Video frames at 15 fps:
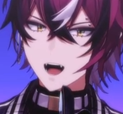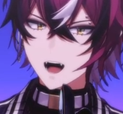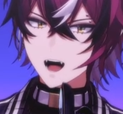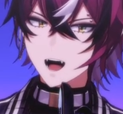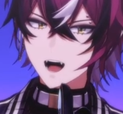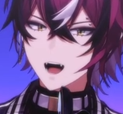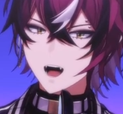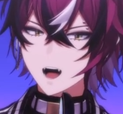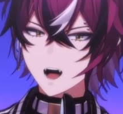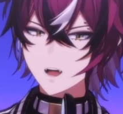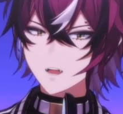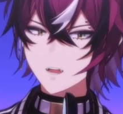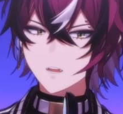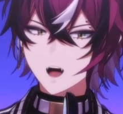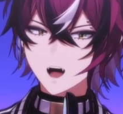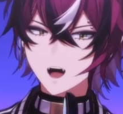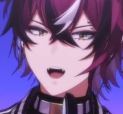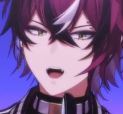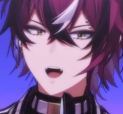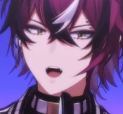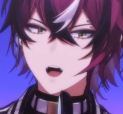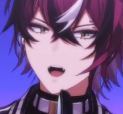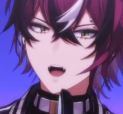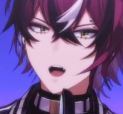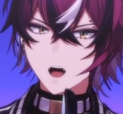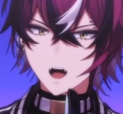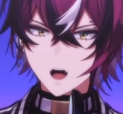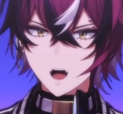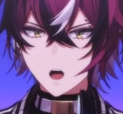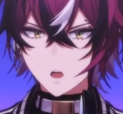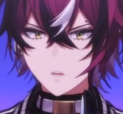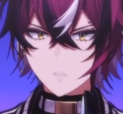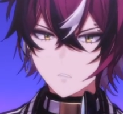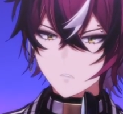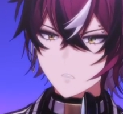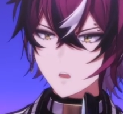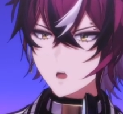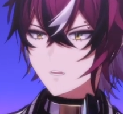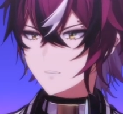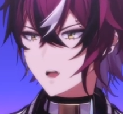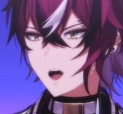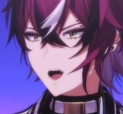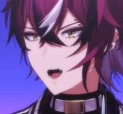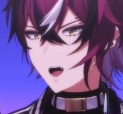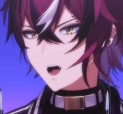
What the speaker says: This day will be